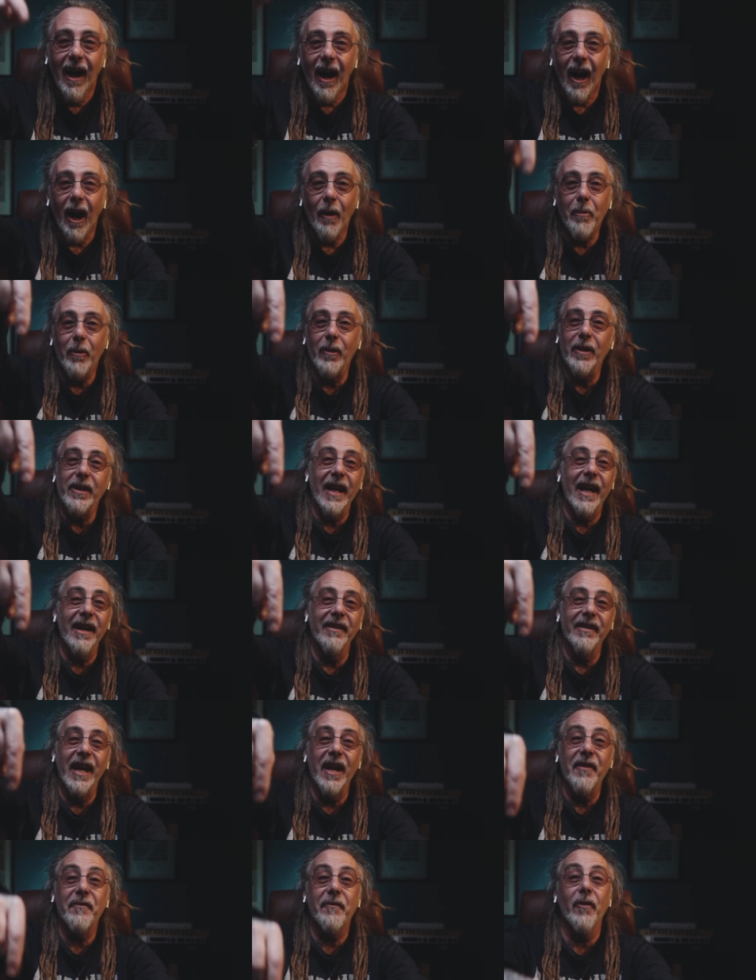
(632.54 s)
I'll put it down
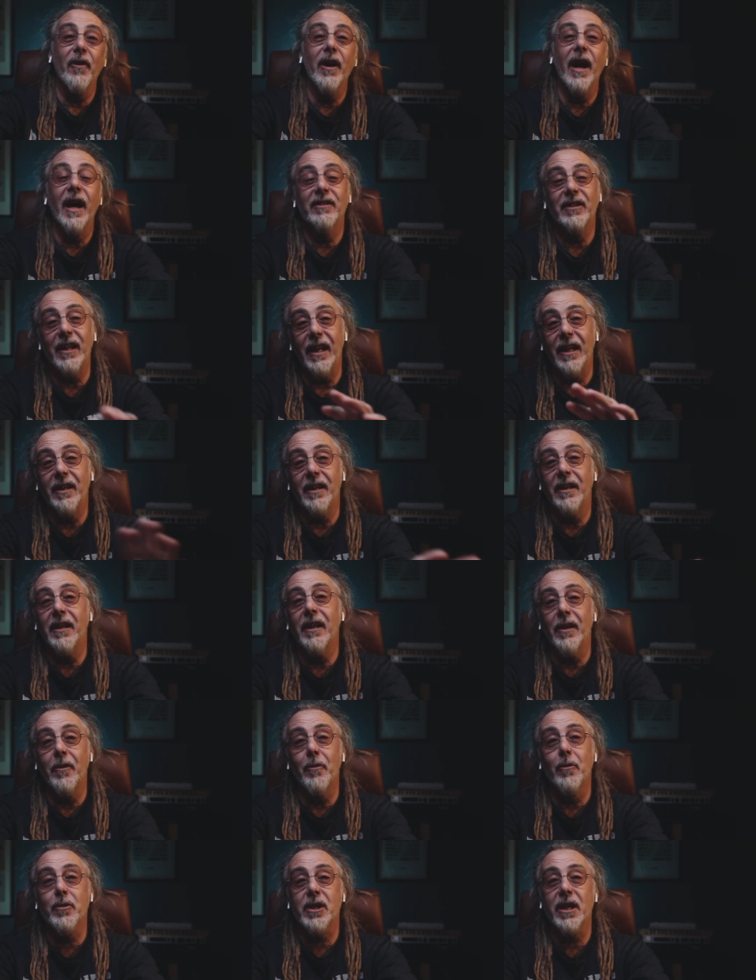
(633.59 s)
there for you.
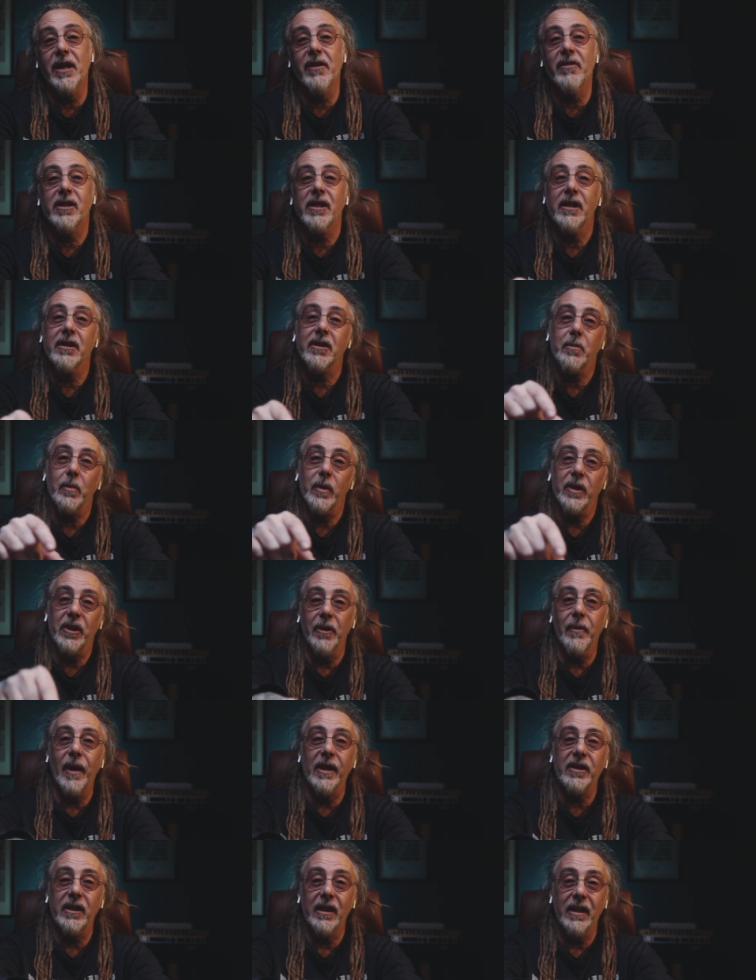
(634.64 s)
In all seriousness, we
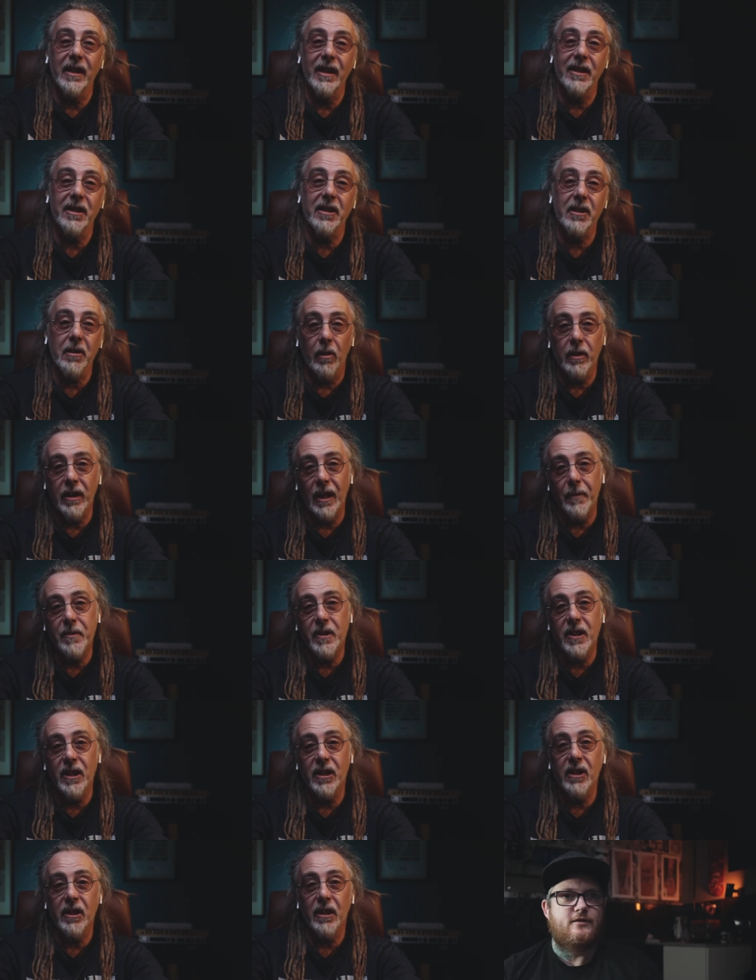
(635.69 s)
do actually need to sign that
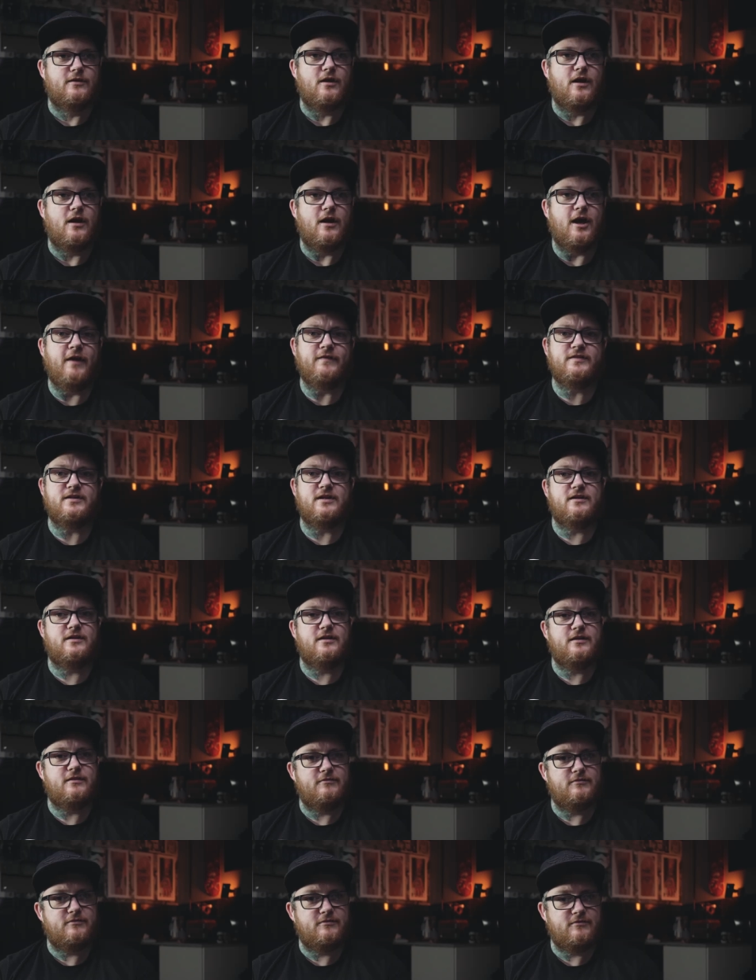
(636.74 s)
petition. I've signed
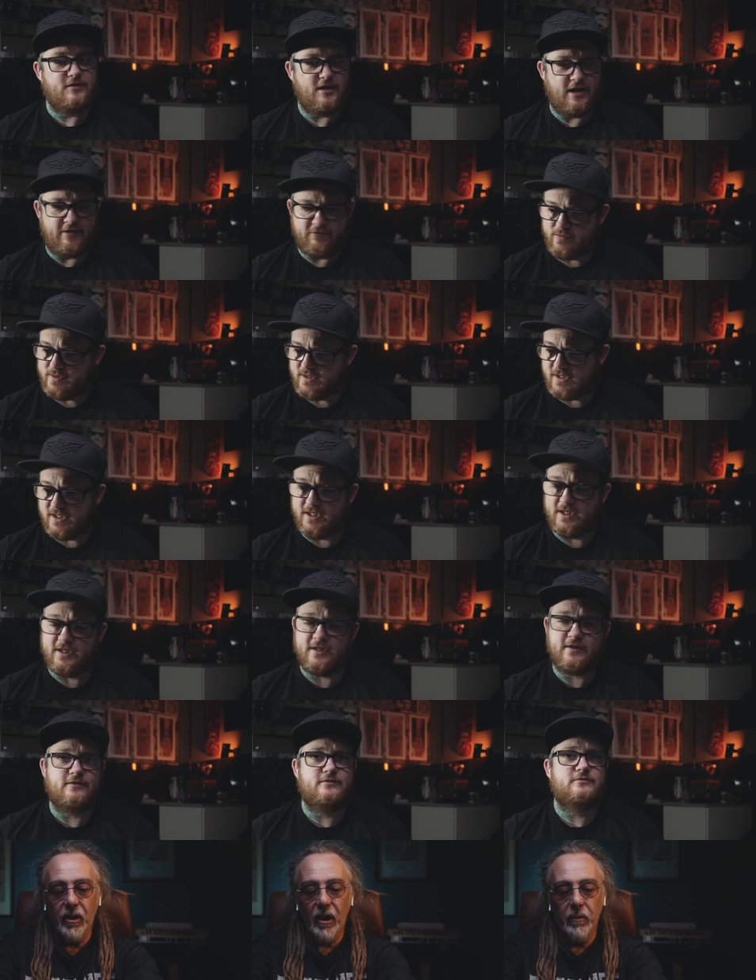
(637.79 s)
it. Everyone's
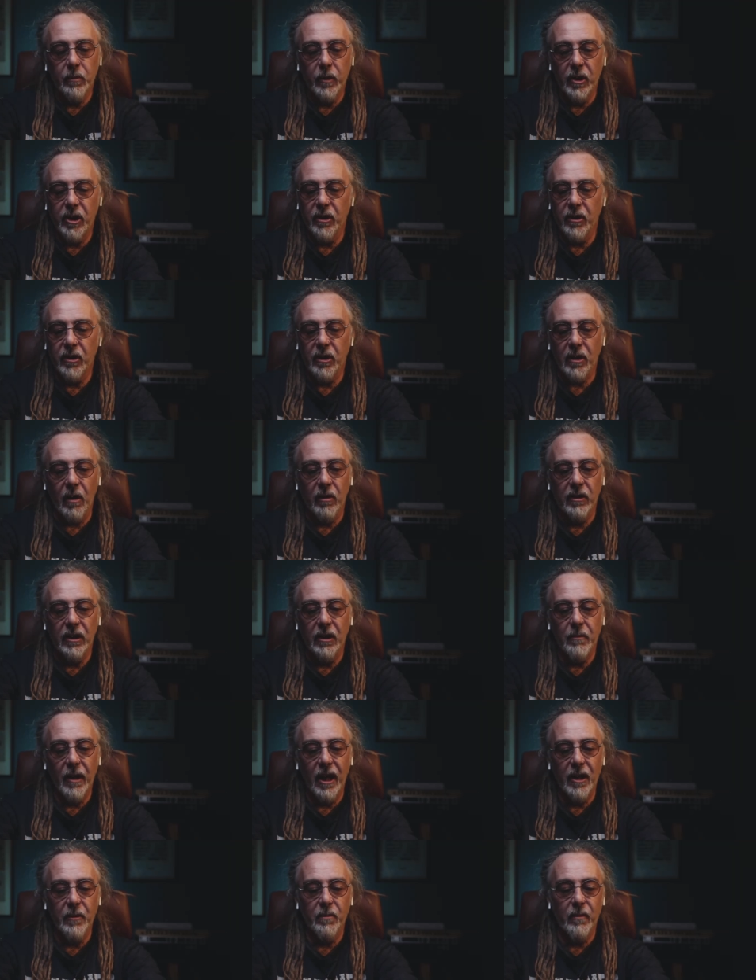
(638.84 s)
signed it. we should sign
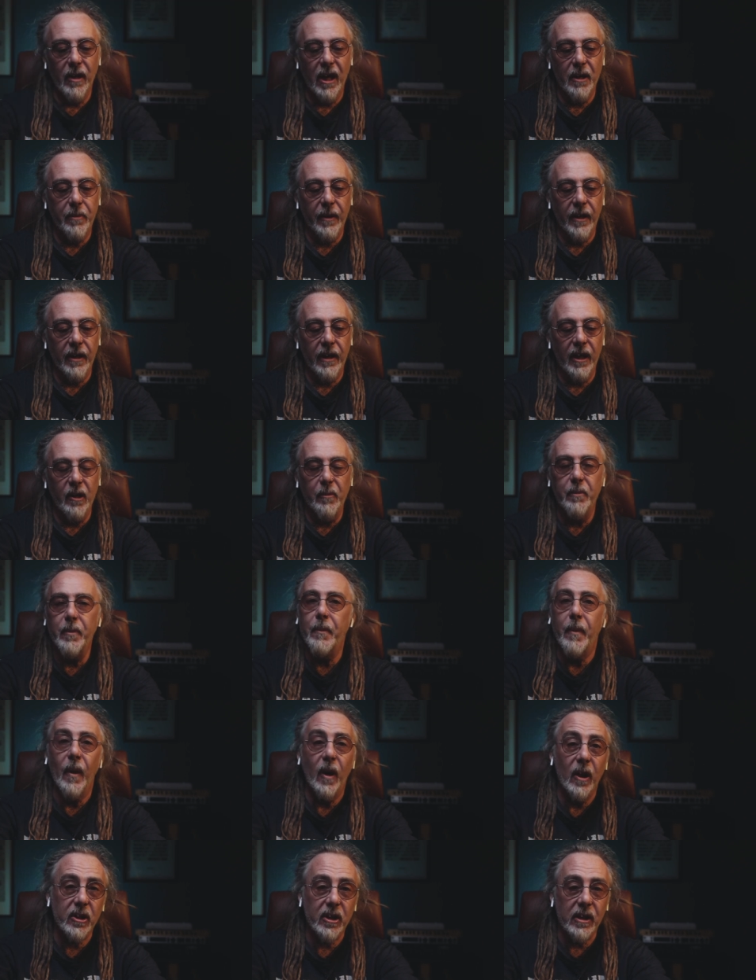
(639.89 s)
it. Maybe it'll help.
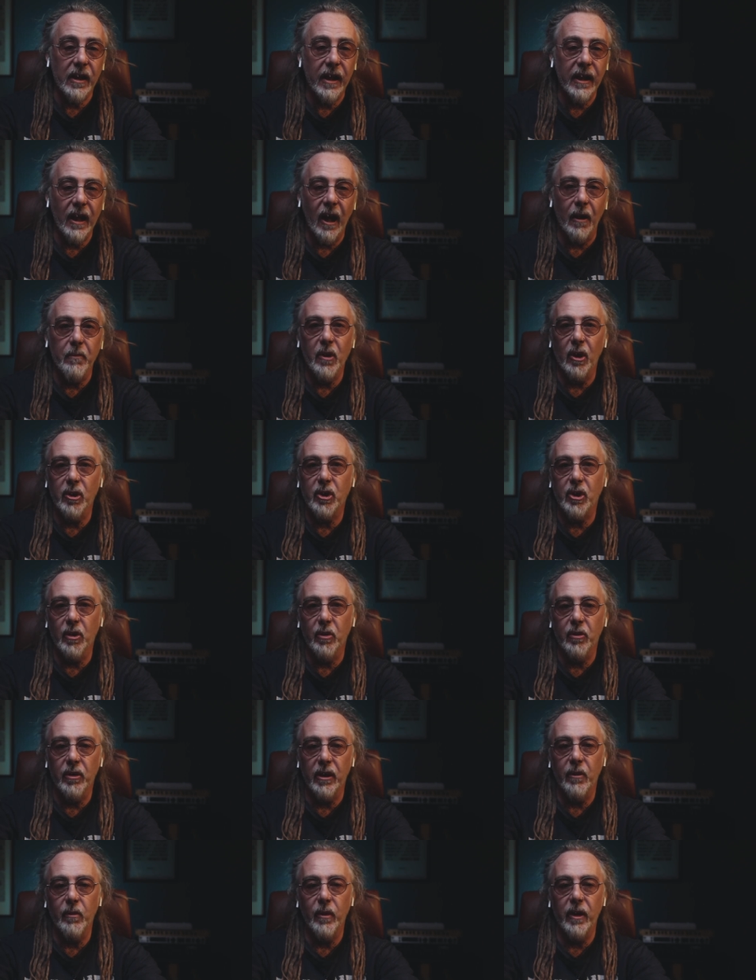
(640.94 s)
Personally, I'm not
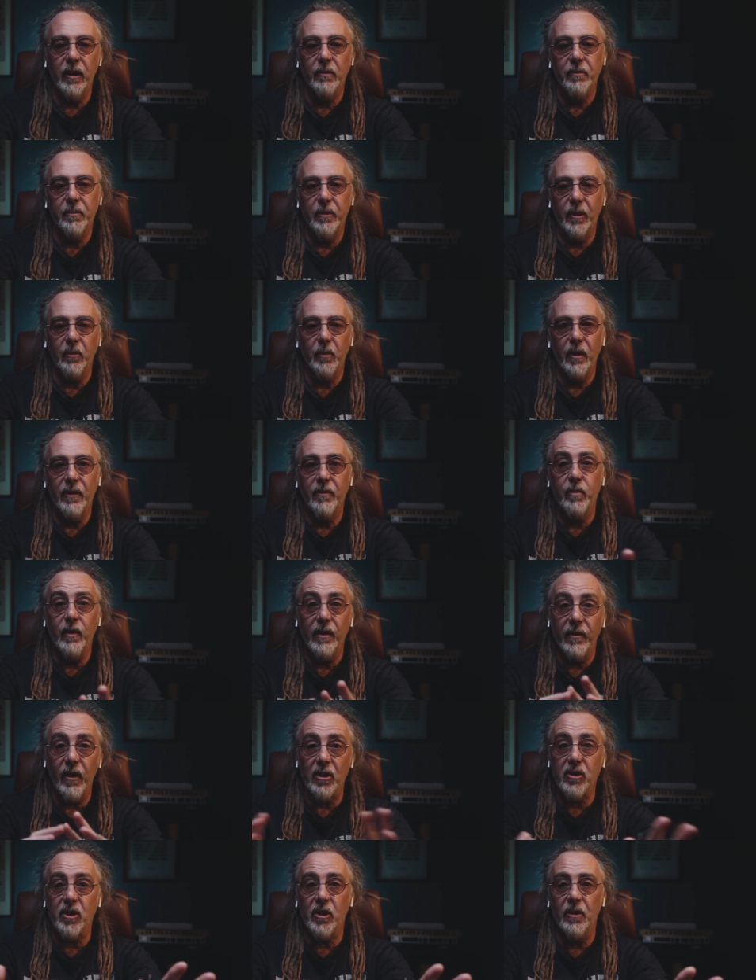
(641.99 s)
sure that it will, but we've
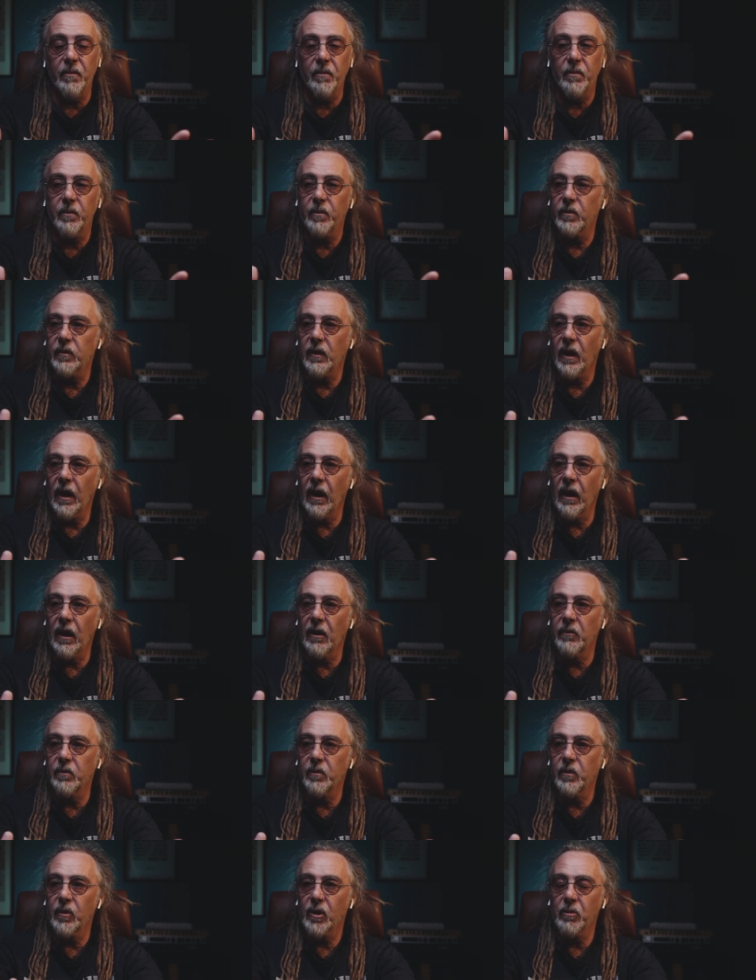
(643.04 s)
got some
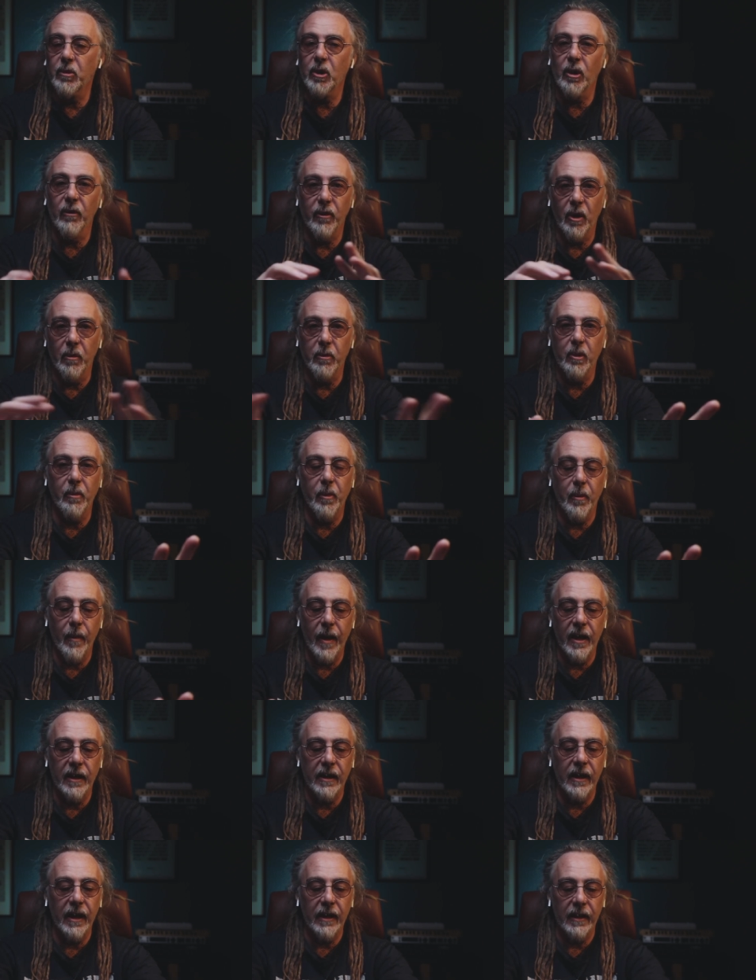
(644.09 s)
stuff coming up
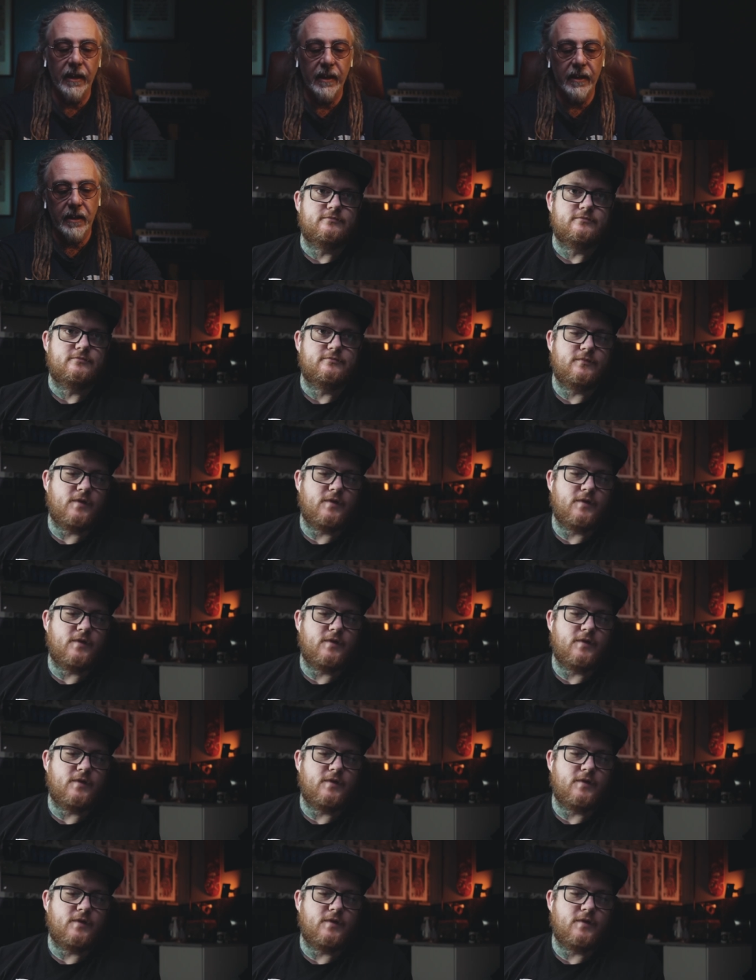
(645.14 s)
about the ink later.